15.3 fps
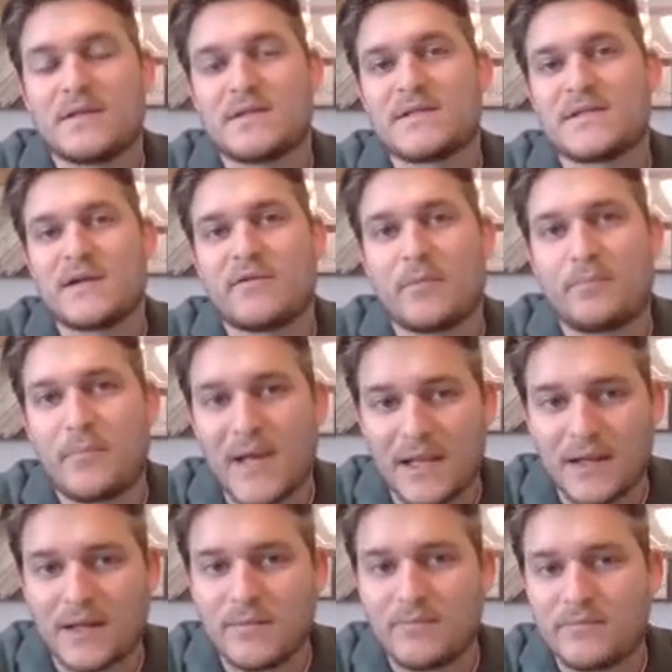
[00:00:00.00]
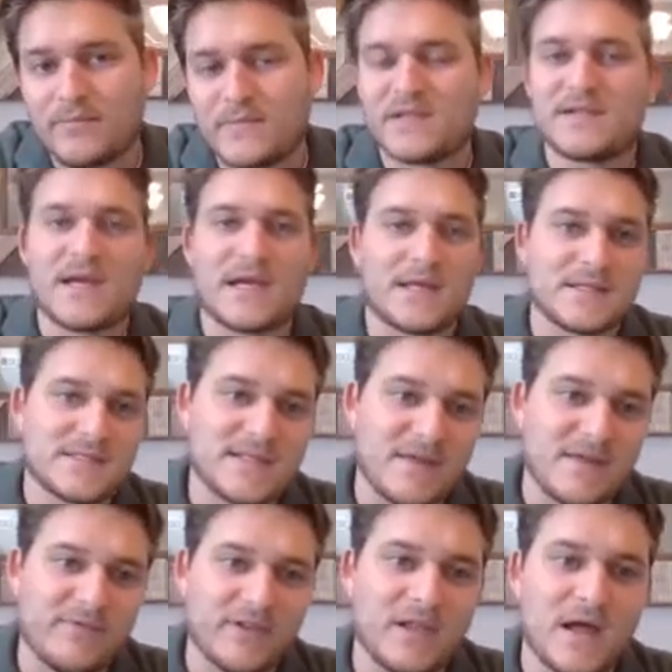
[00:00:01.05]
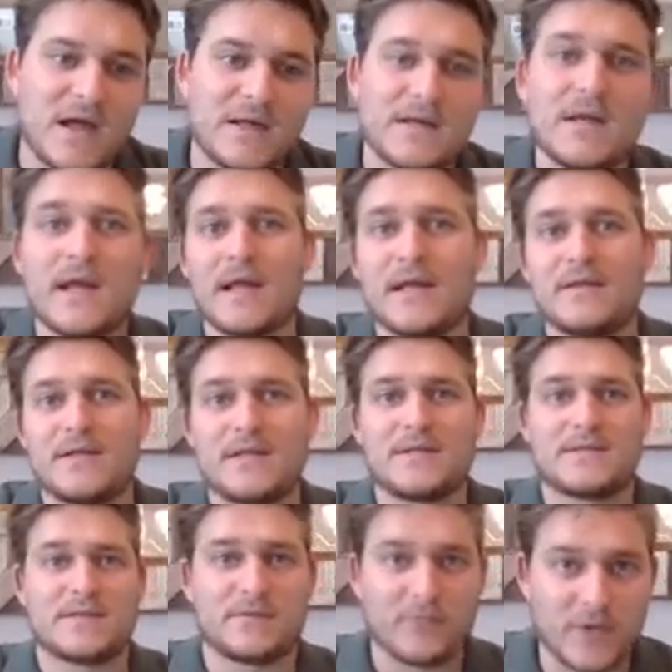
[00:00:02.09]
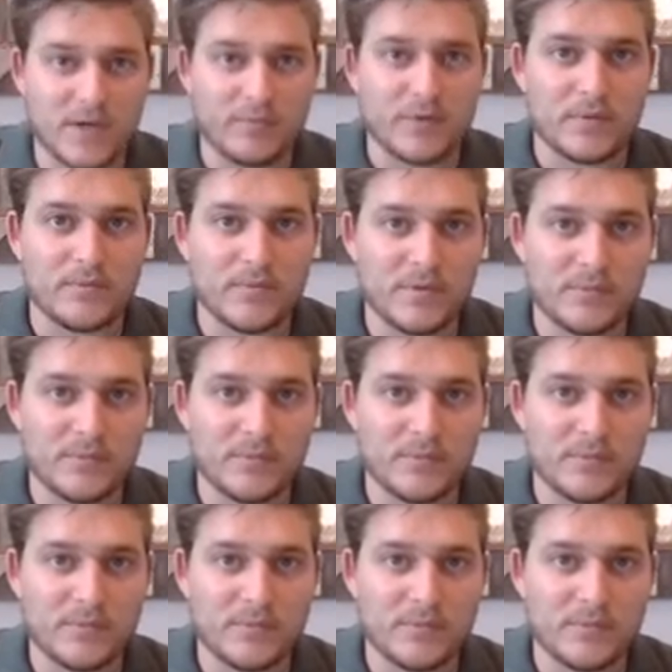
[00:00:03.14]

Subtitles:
the cerebellum, the diencephalon, and the cerebrum.